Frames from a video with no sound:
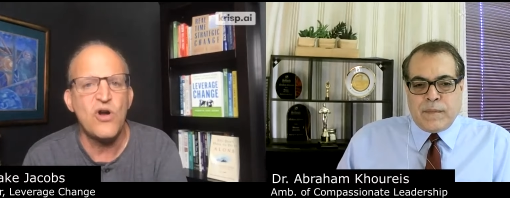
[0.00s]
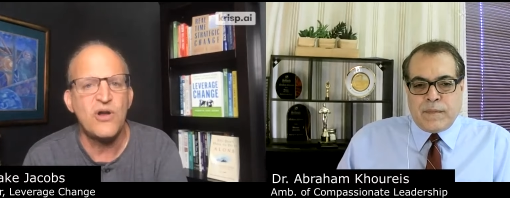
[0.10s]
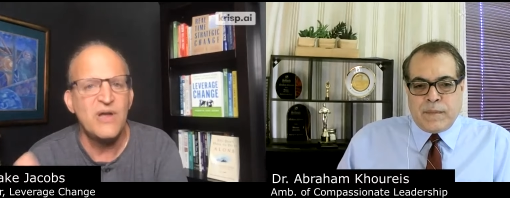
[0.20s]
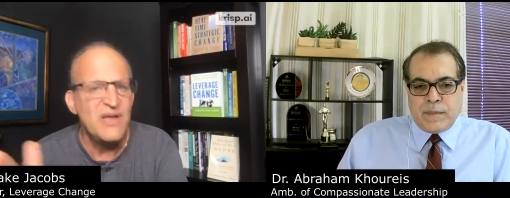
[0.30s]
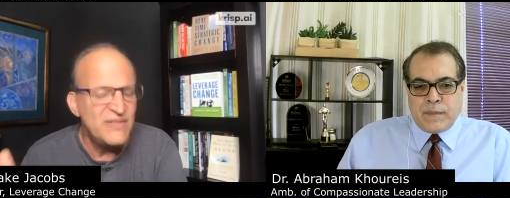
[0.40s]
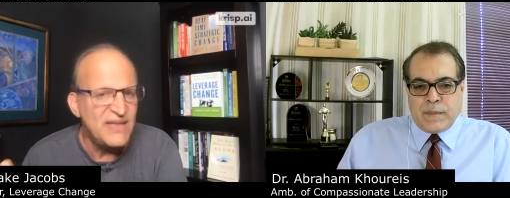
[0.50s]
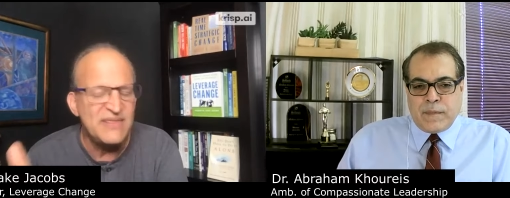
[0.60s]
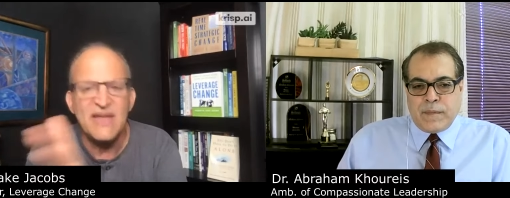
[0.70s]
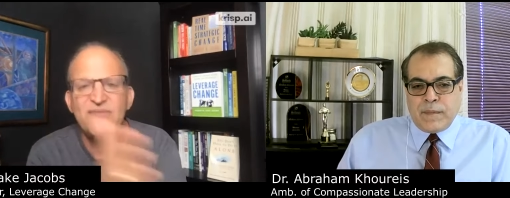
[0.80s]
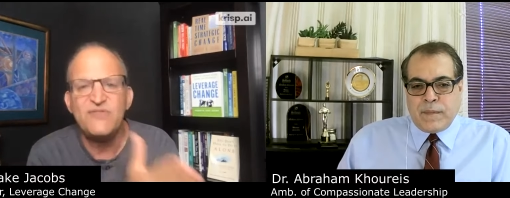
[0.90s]
Speaker 1: that they've
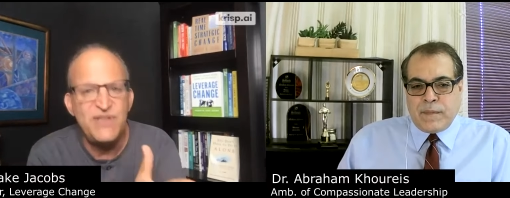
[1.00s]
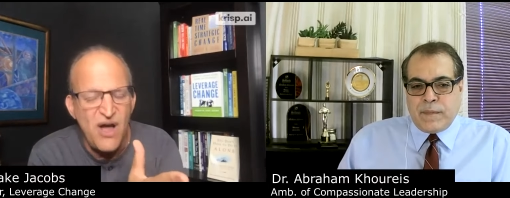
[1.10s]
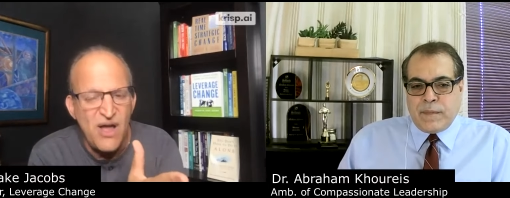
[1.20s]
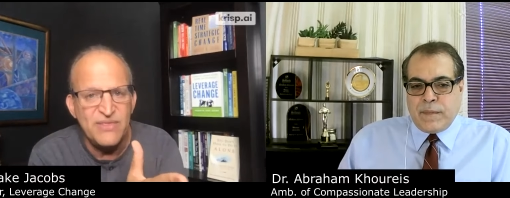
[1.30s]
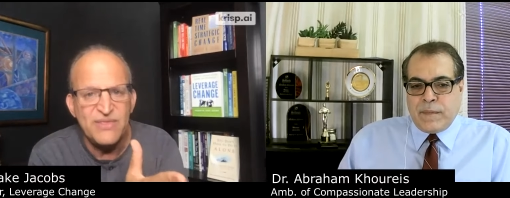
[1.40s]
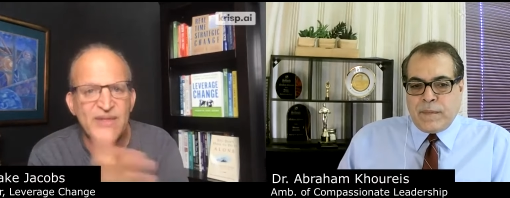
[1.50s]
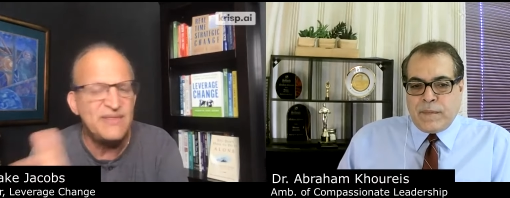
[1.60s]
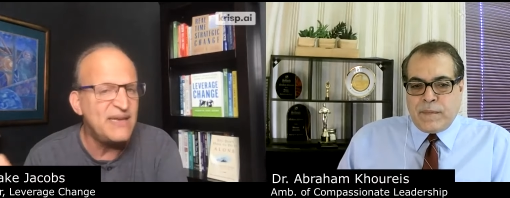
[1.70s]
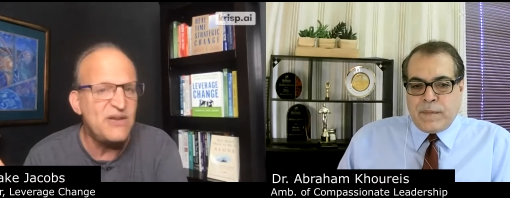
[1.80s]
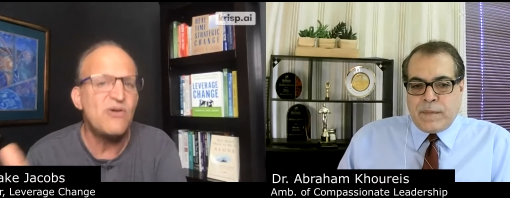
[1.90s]
done that they don't
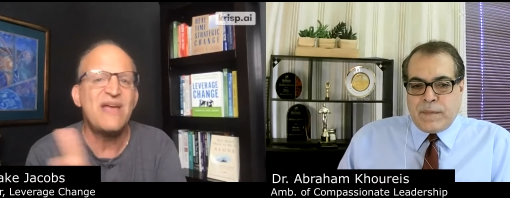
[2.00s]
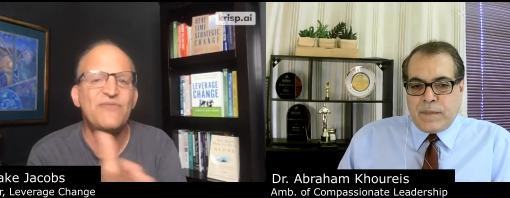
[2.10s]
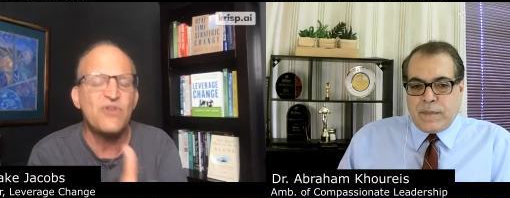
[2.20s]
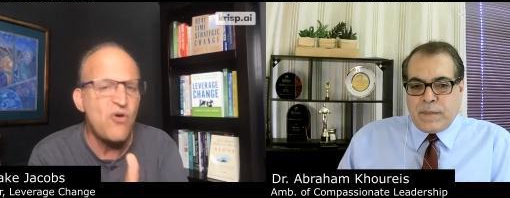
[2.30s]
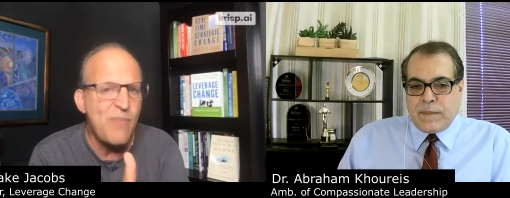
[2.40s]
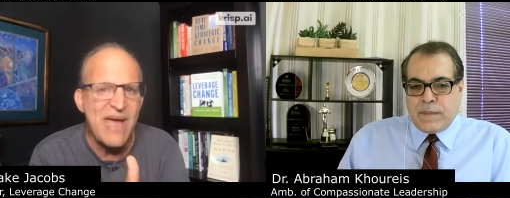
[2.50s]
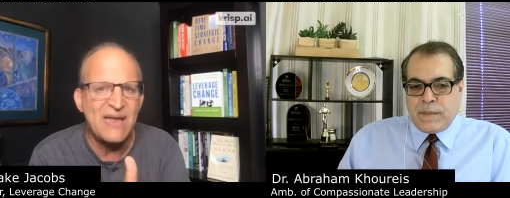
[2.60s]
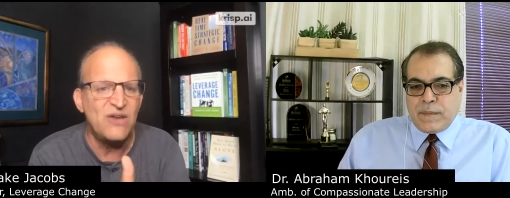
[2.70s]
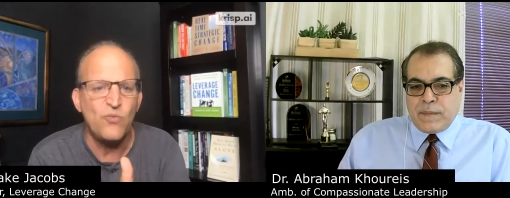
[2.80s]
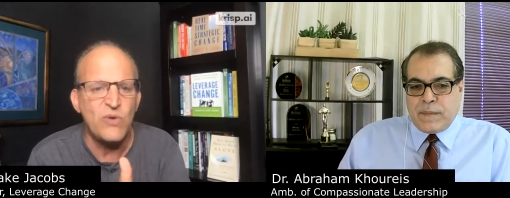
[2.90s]
have to go back and
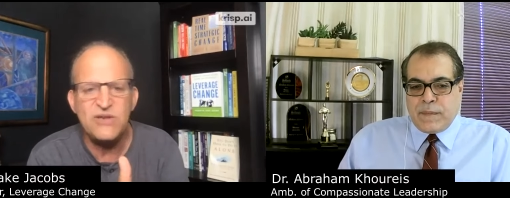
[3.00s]
redo.